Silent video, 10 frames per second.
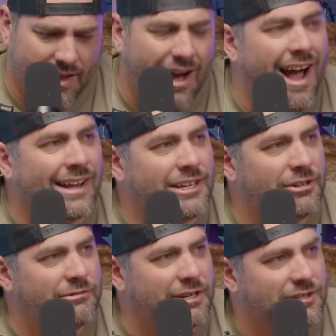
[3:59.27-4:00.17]
The
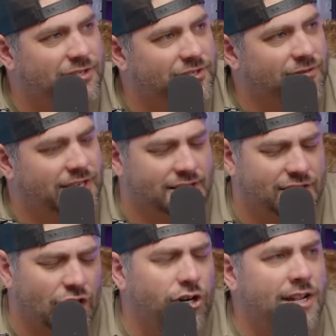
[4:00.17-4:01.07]
haiku industry is
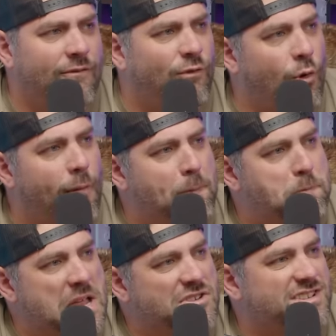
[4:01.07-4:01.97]
$34
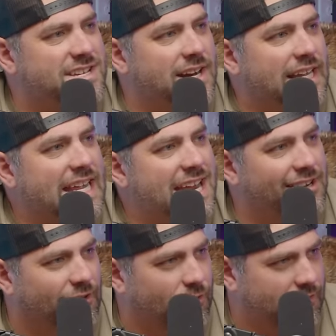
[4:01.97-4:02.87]
billion a
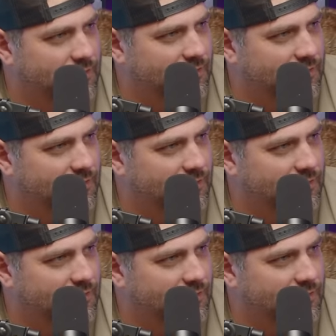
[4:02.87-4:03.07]
year.